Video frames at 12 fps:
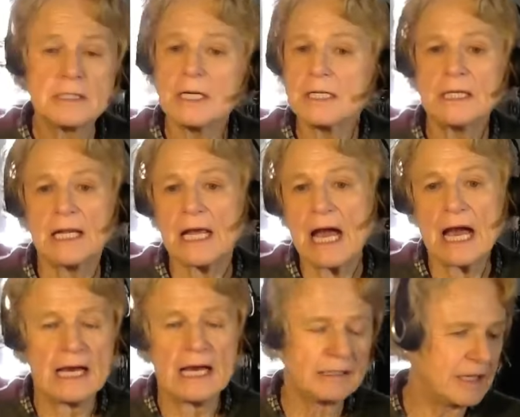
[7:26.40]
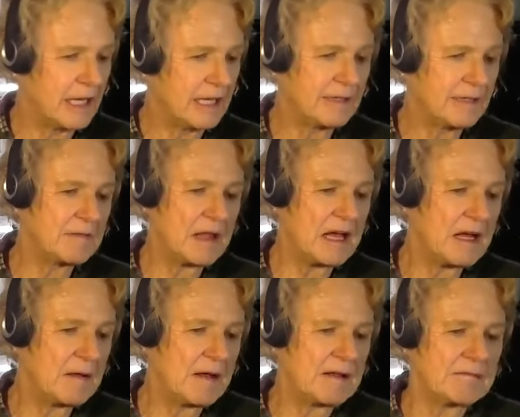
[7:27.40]
totally. And then uh,
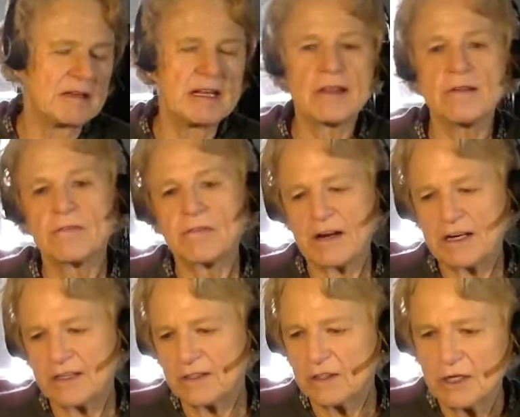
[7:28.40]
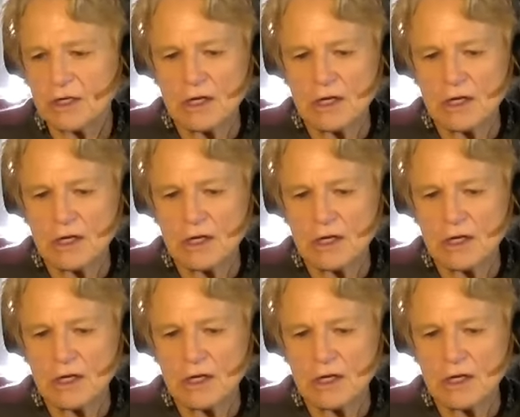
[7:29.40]
uh another friend